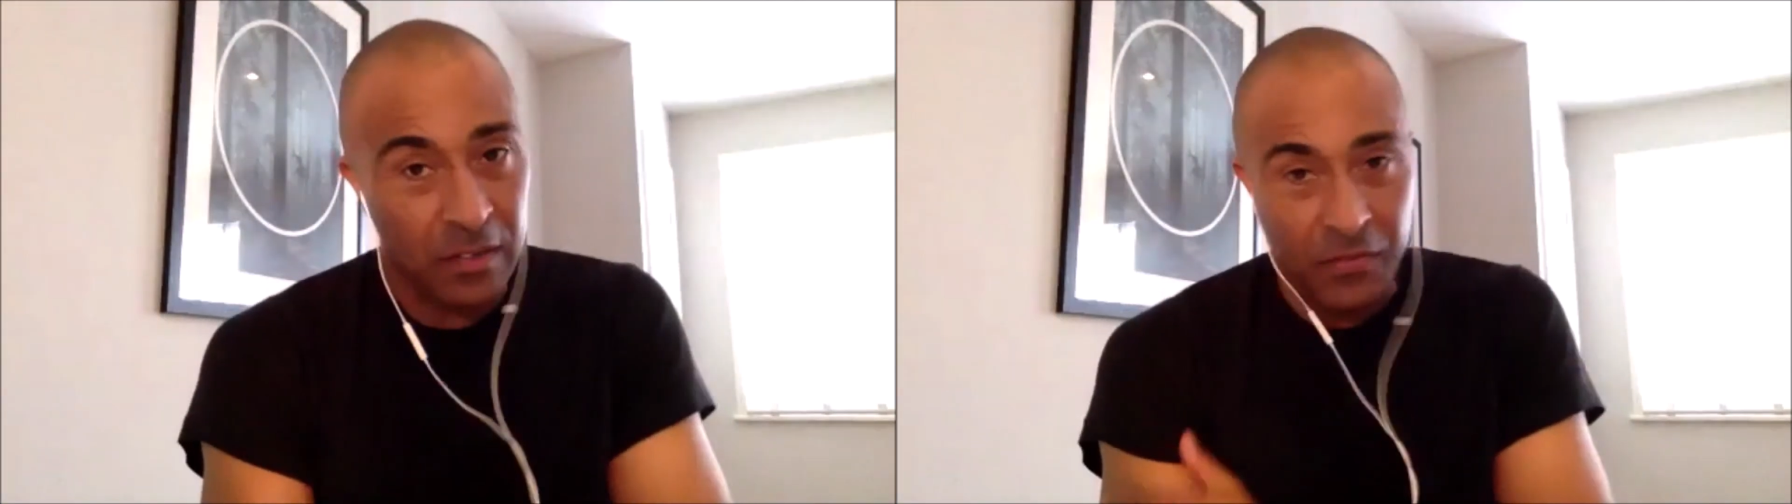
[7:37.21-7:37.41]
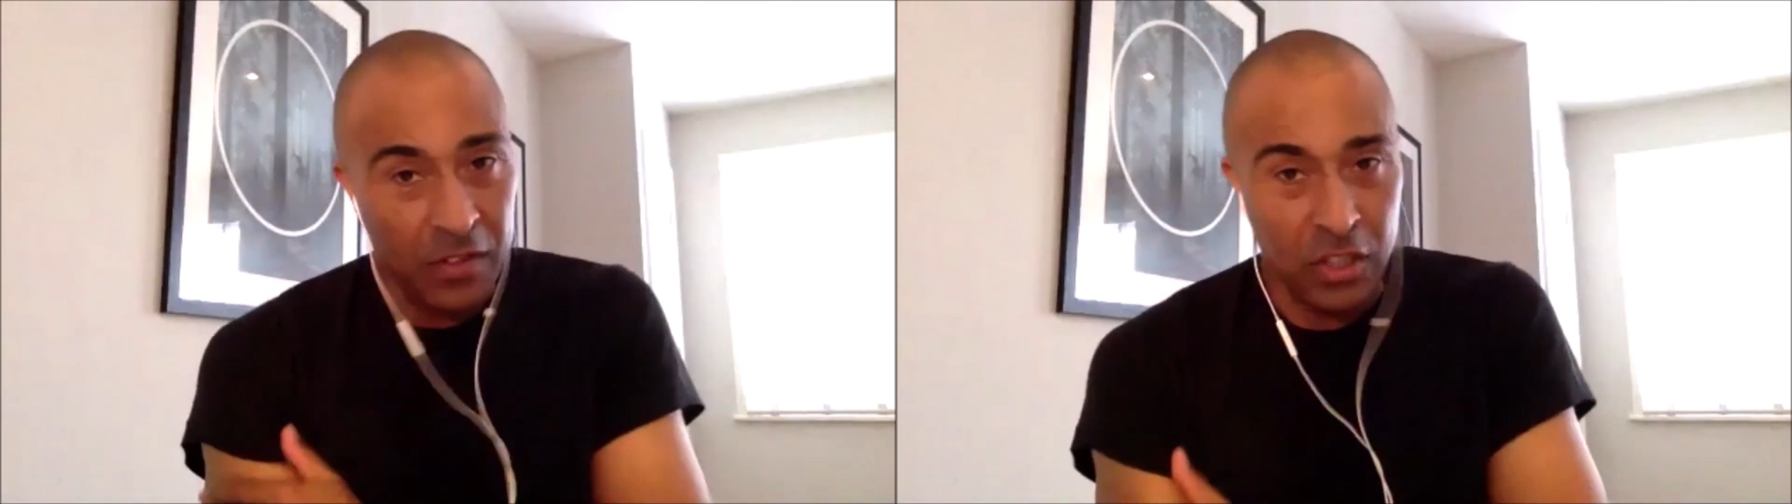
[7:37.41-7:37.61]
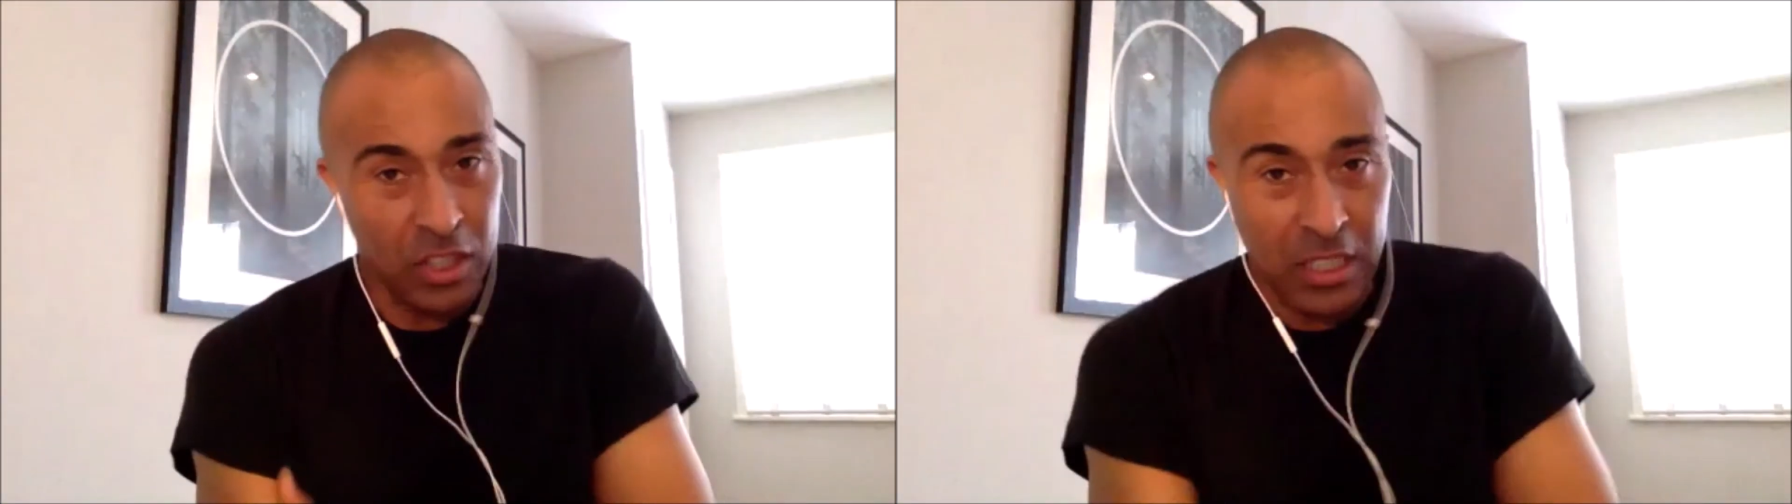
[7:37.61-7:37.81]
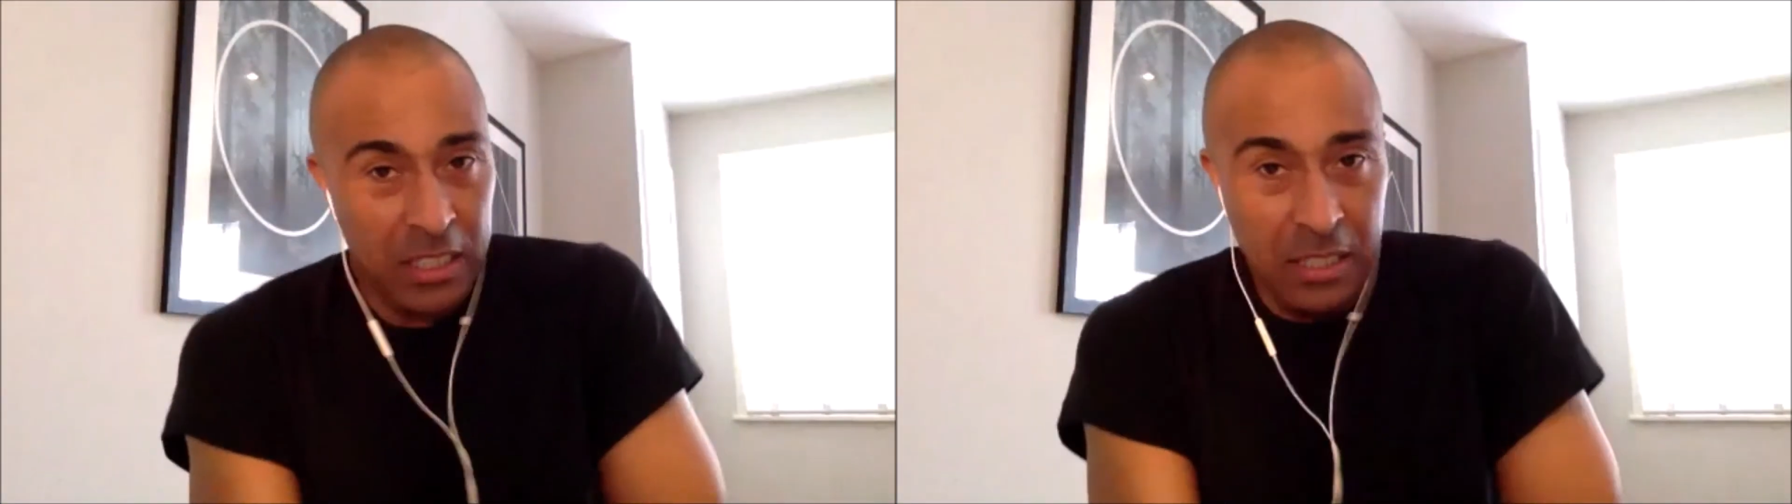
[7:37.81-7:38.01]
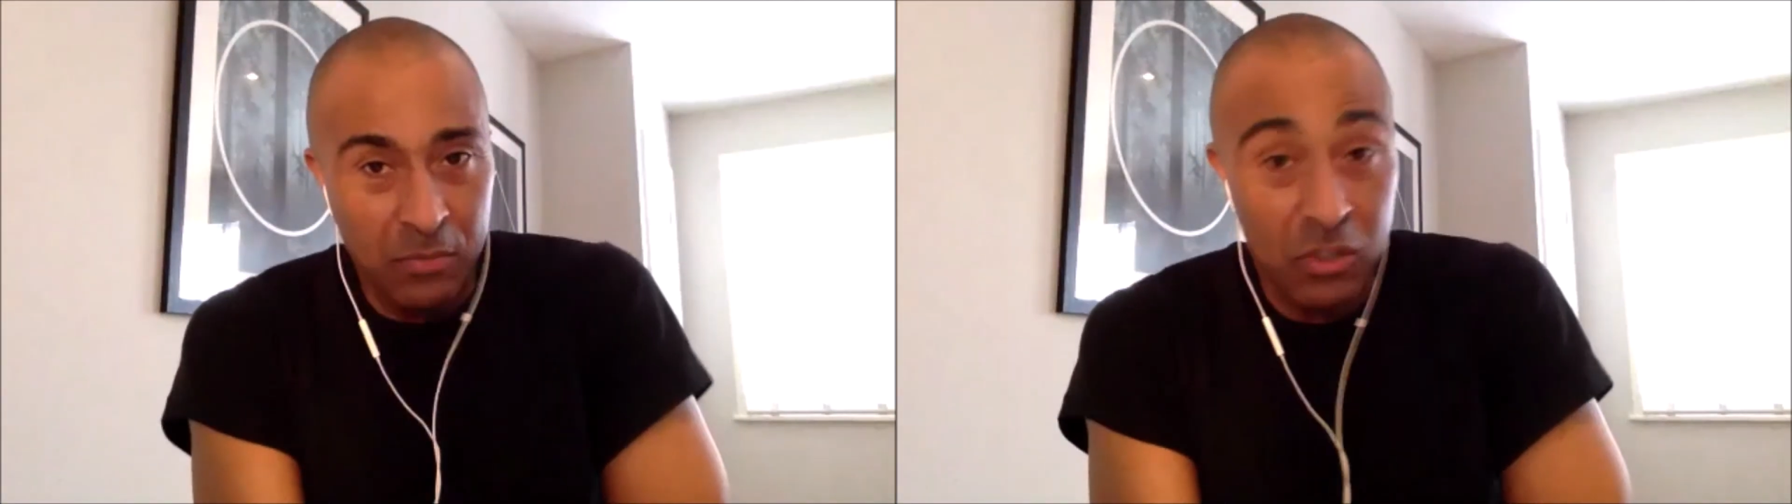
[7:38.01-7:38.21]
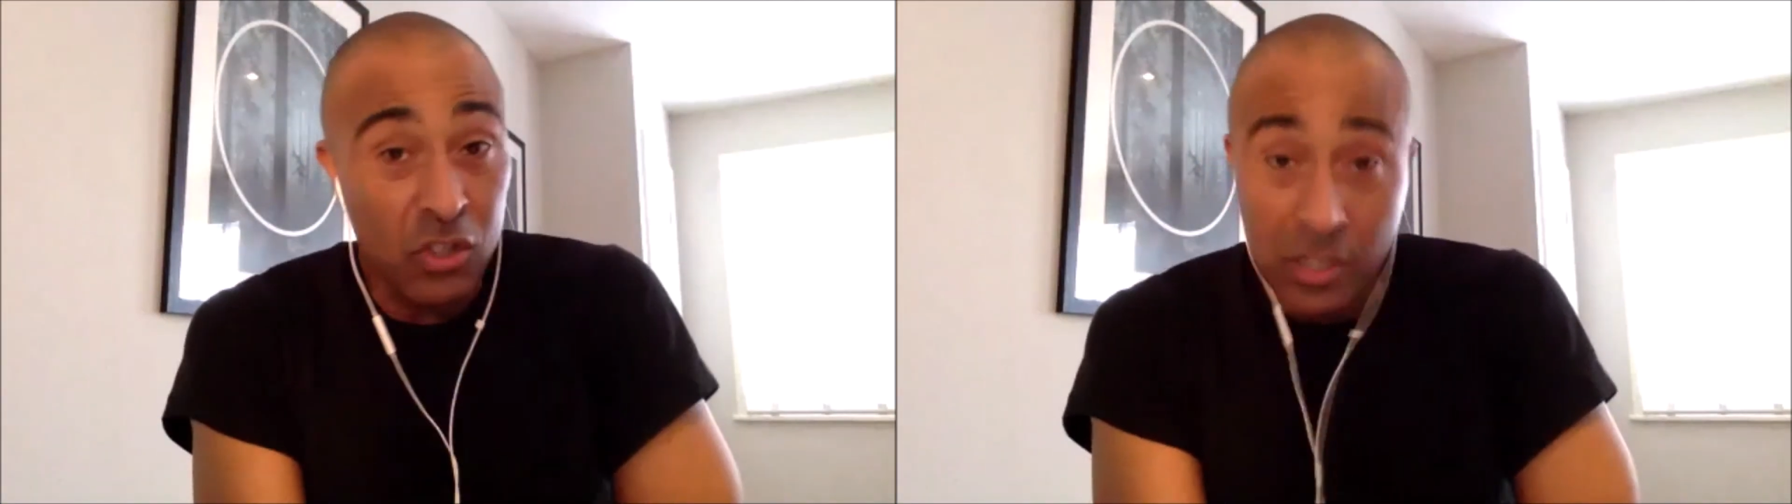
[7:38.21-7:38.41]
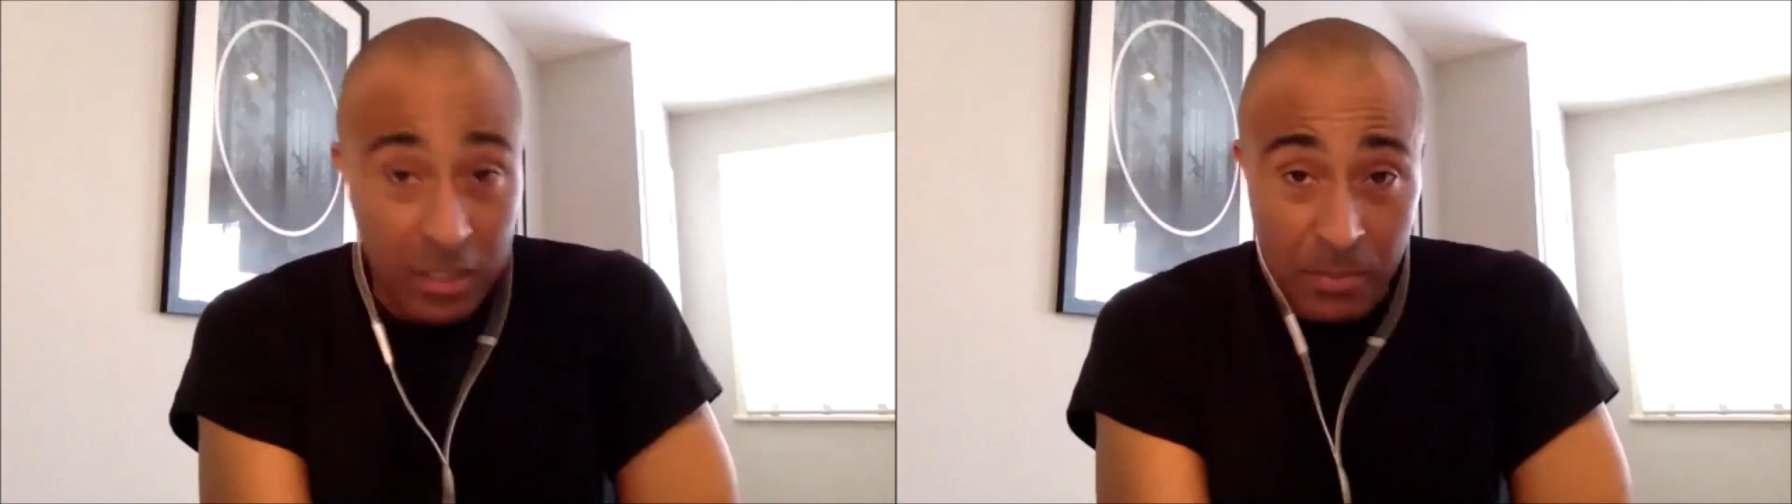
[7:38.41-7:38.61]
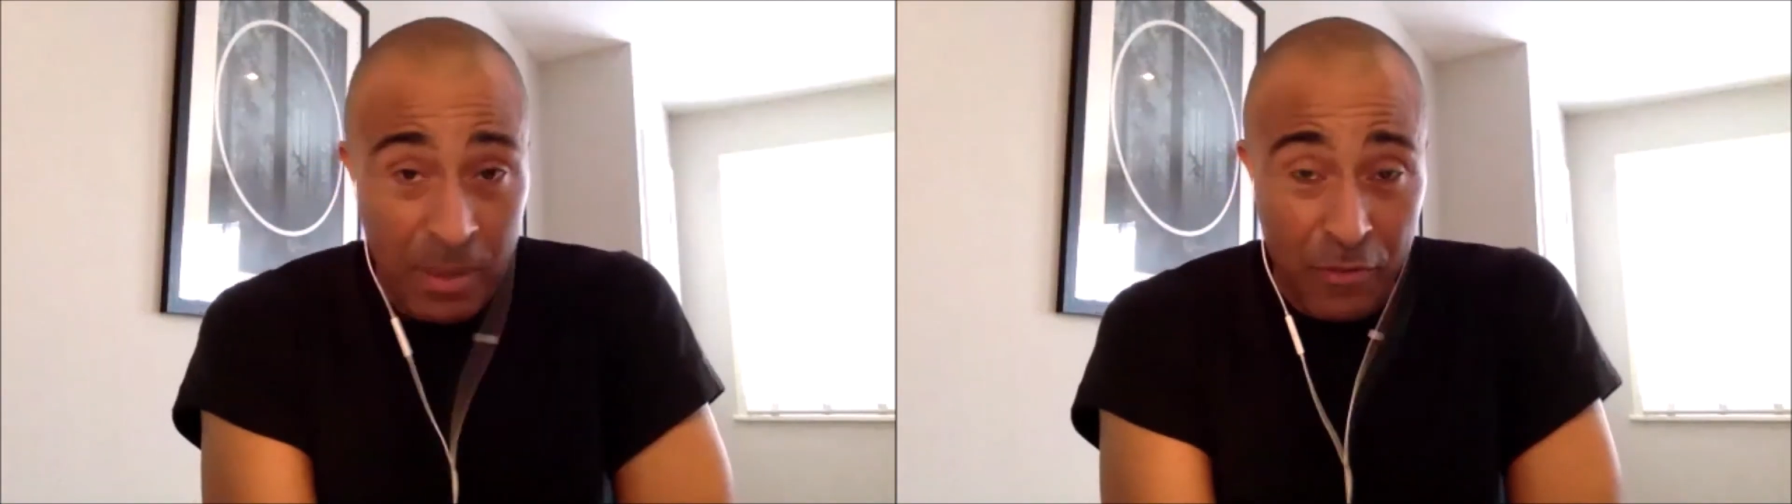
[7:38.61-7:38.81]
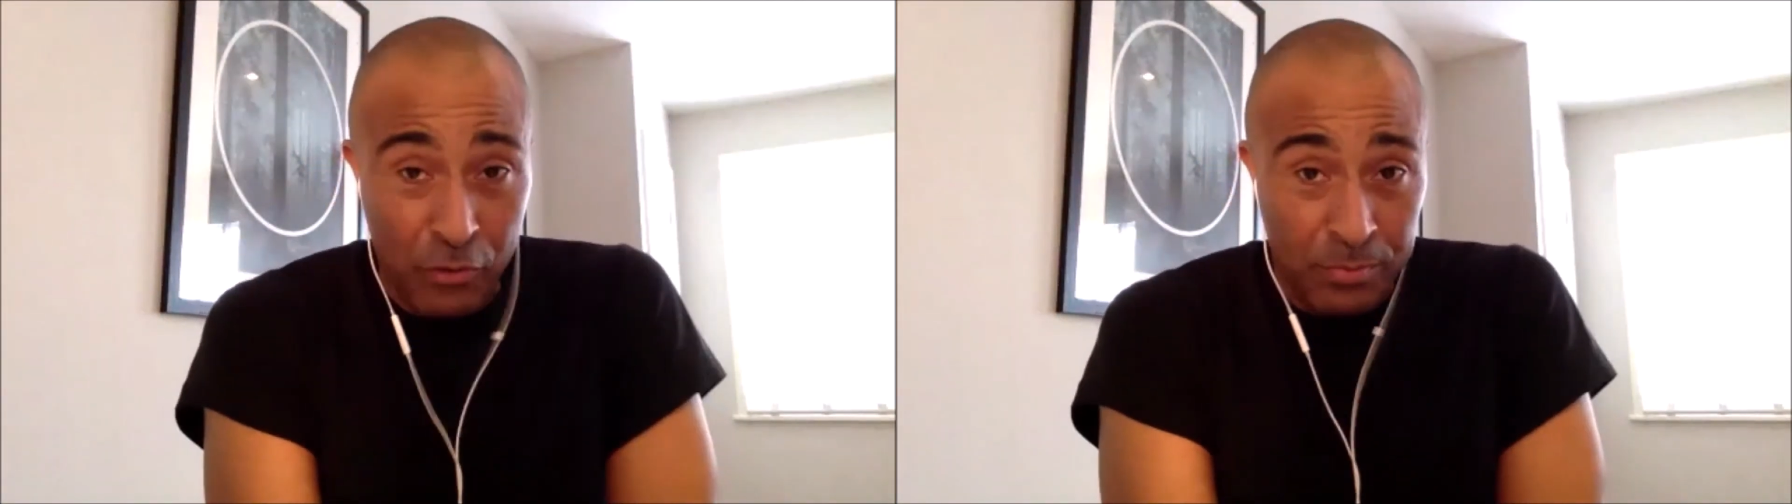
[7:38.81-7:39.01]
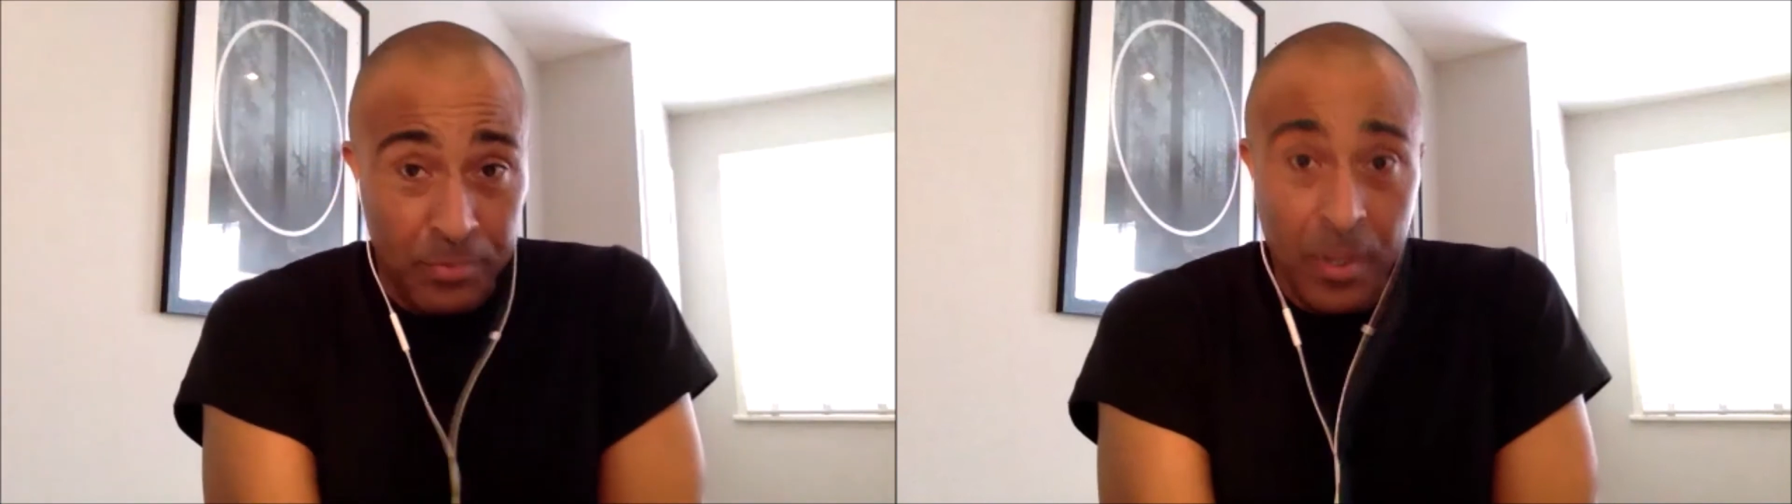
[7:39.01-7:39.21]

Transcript: finished eating was straight to the bathroom